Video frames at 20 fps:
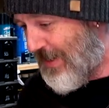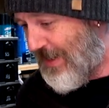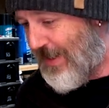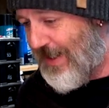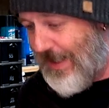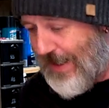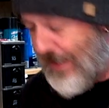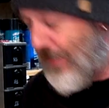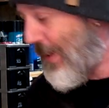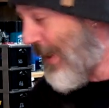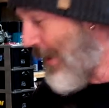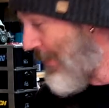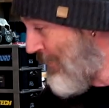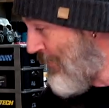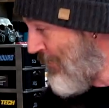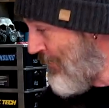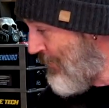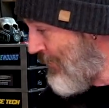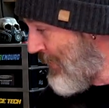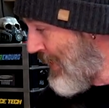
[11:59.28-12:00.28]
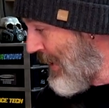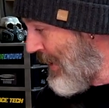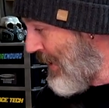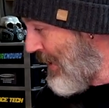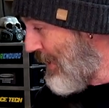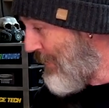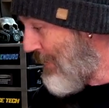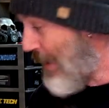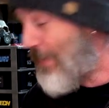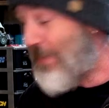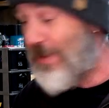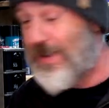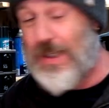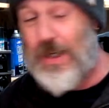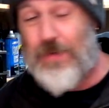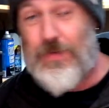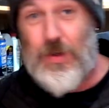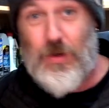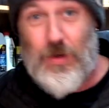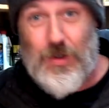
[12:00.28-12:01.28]
Anyway, made
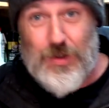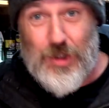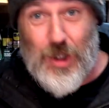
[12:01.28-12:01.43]
myself a nice